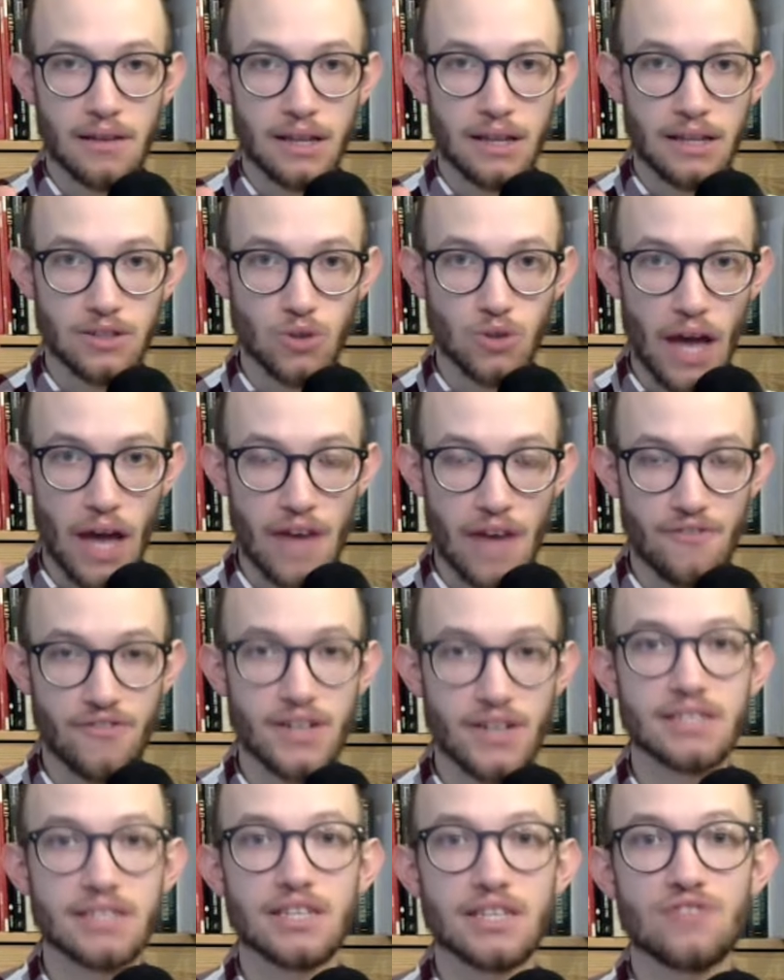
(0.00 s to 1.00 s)
So
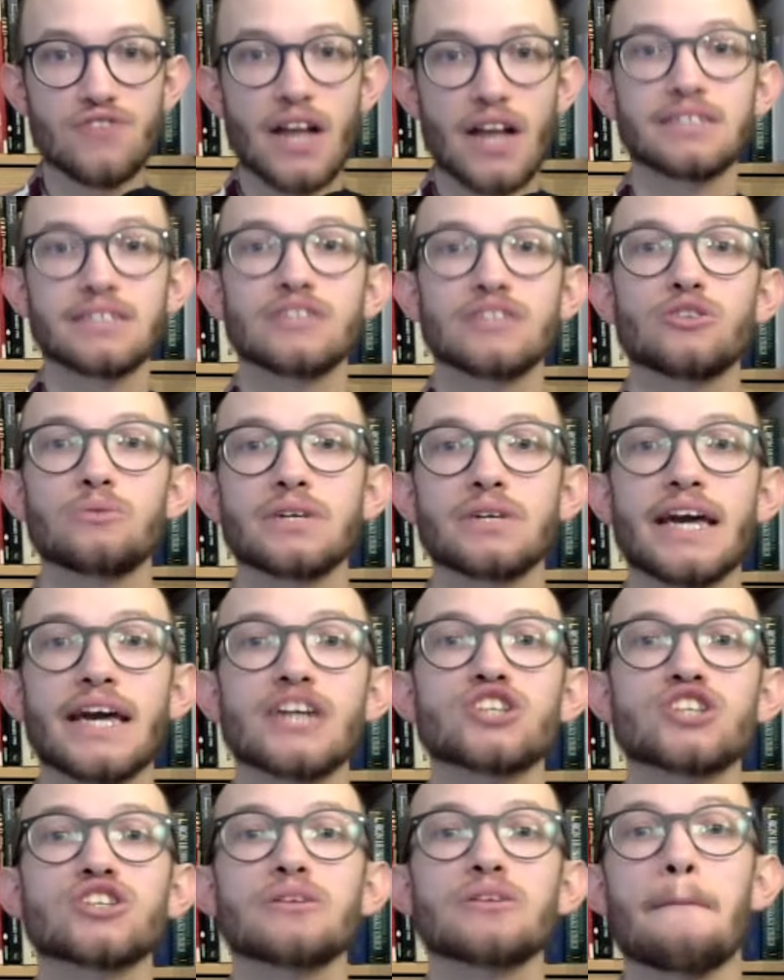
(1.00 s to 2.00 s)
affinity, reality, and
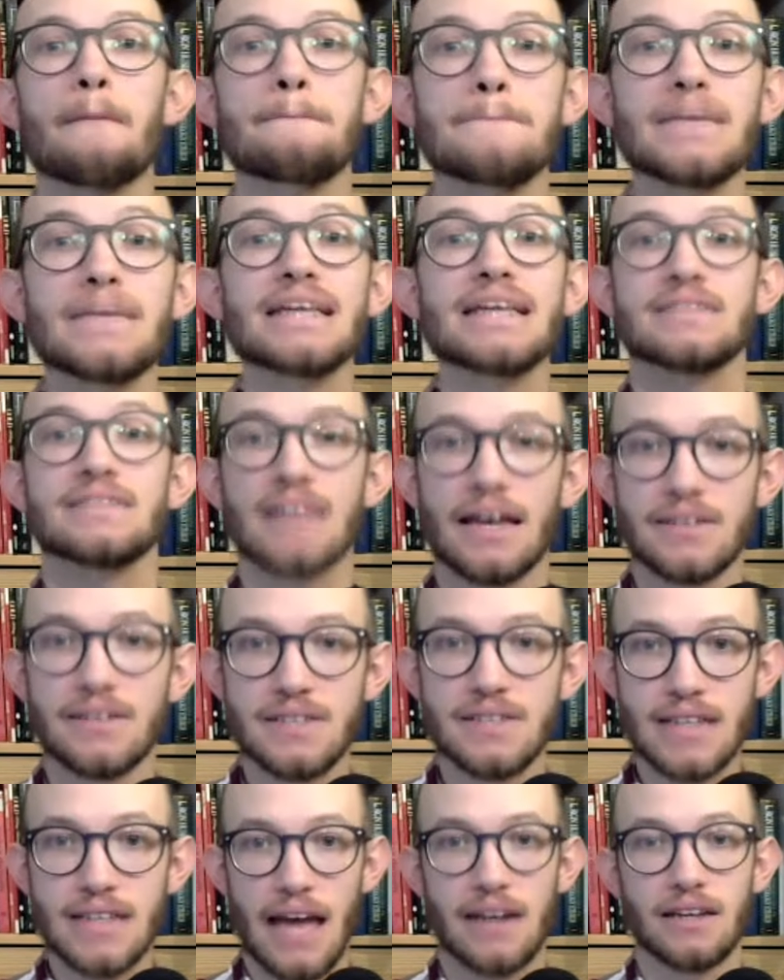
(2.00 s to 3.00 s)
communication means
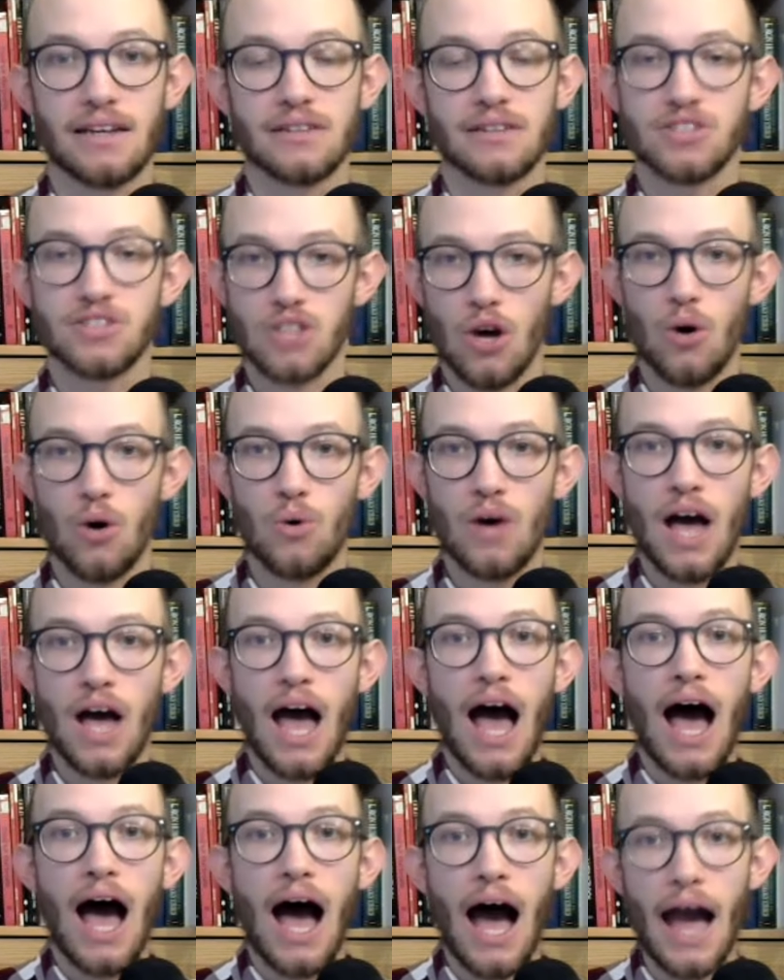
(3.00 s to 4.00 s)
understanding. So
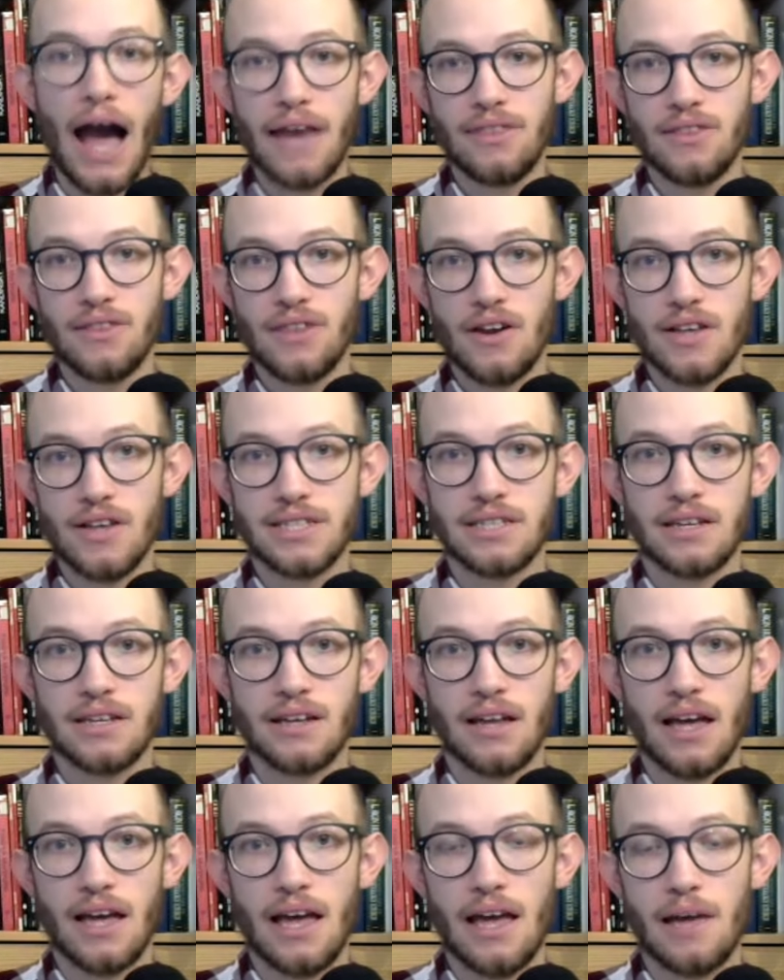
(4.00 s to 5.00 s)
either there is
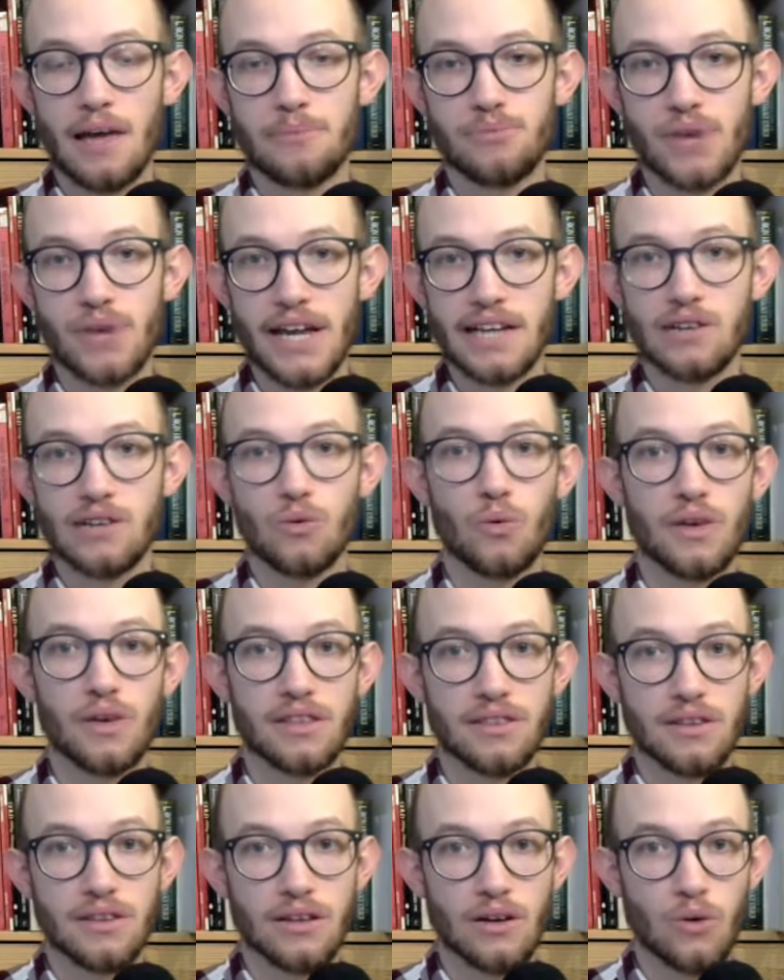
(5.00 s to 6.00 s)
a, a break
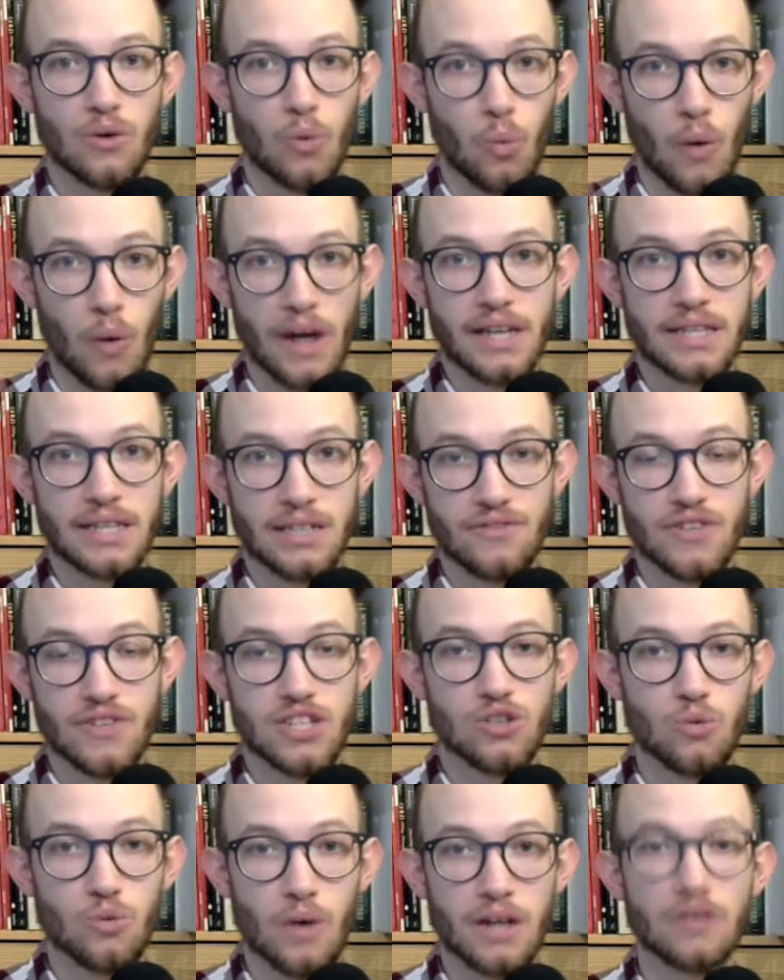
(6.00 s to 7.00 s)
with one
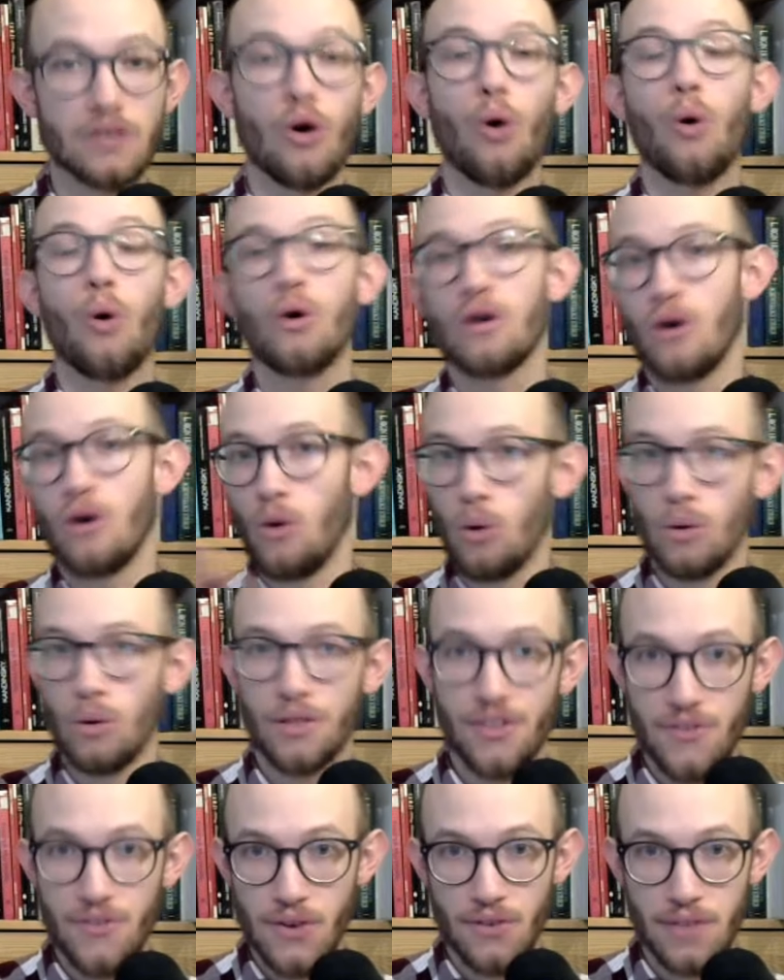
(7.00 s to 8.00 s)
individual one or all
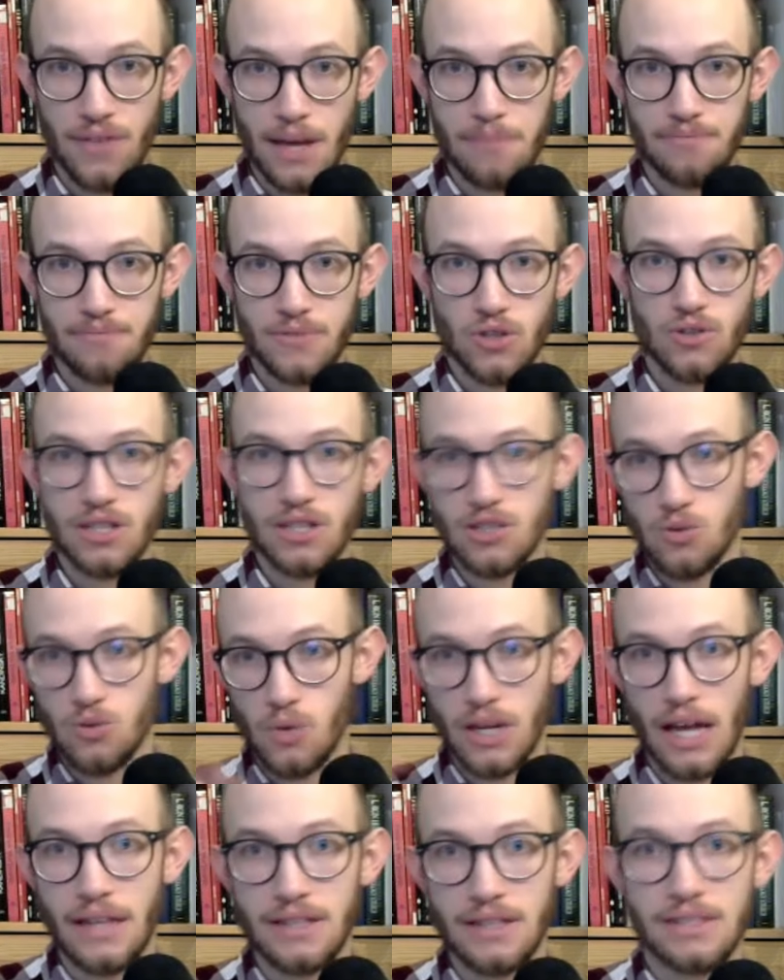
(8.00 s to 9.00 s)
three of them. So this is
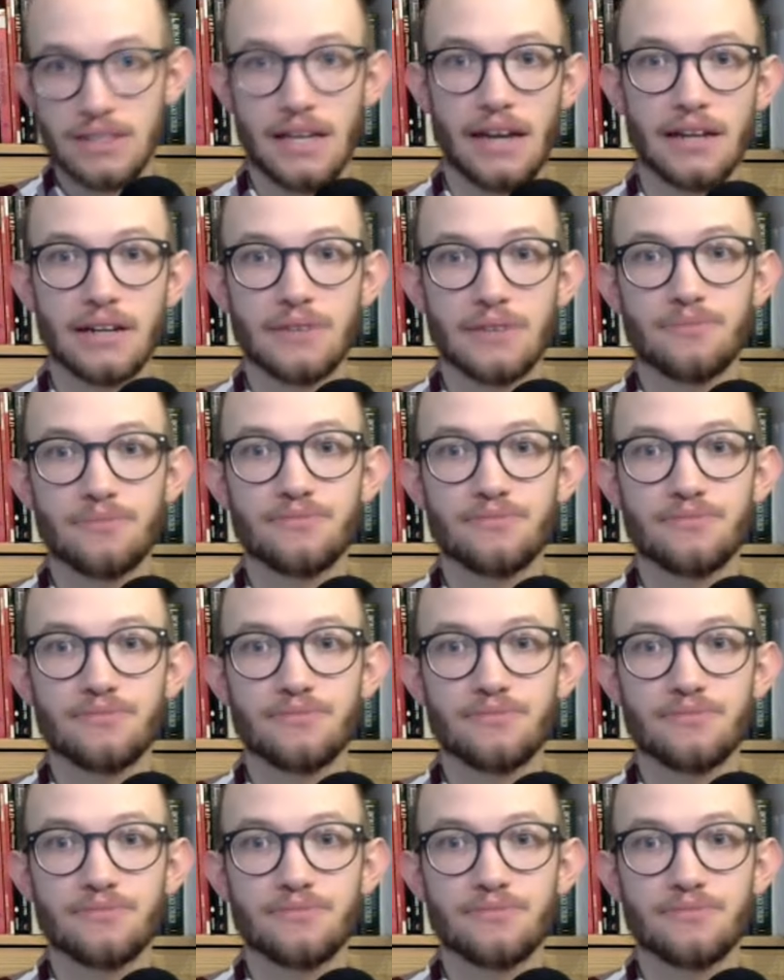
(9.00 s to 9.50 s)
what understanding.